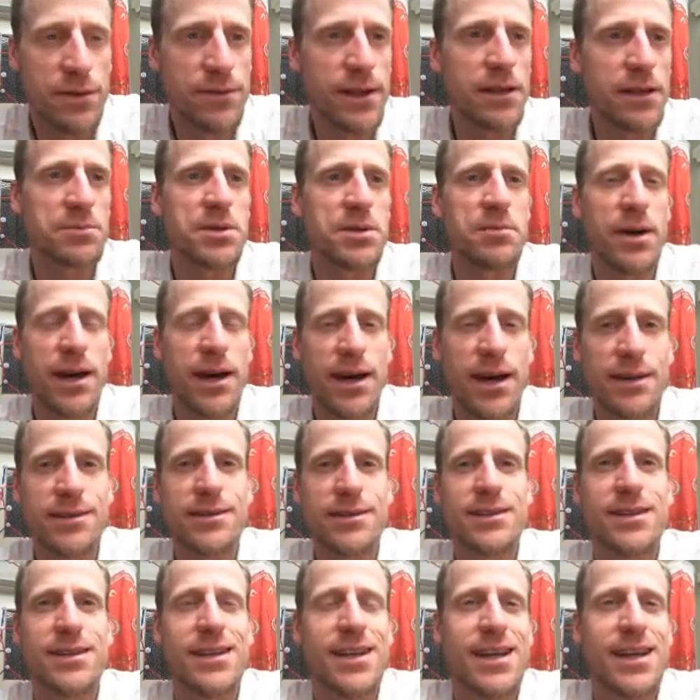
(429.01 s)
and the
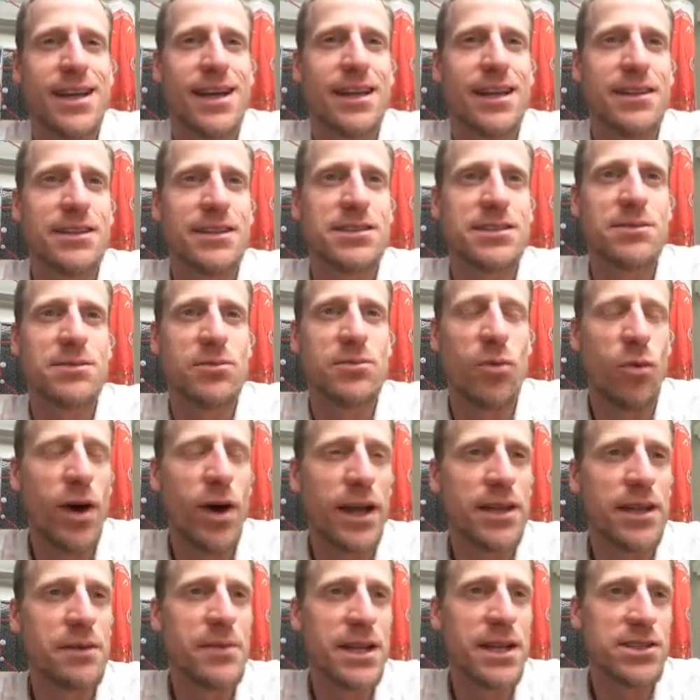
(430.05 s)
argument being that that's
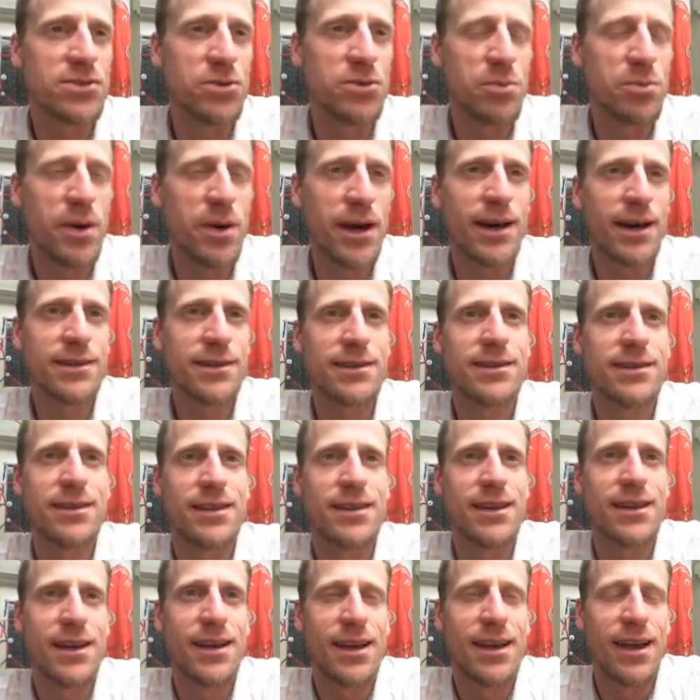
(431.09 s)
physically relevant to have
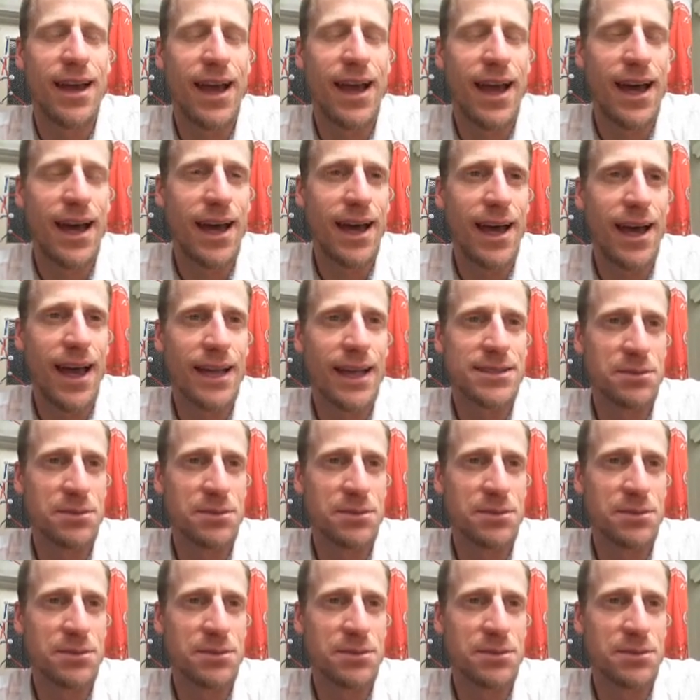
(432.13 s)
that scaling.